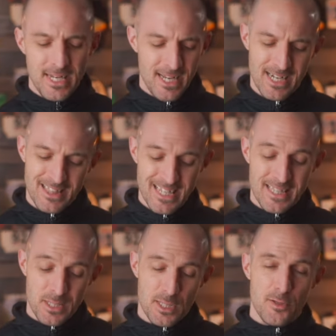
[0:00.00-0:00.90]
And I think
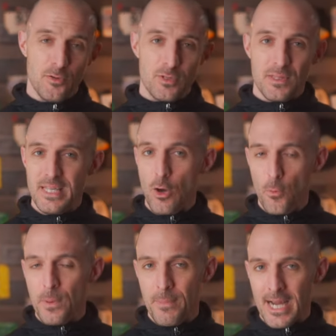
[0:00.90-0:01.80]
that's due to the
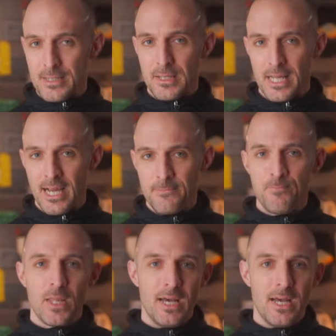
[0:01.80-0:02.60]
open back design.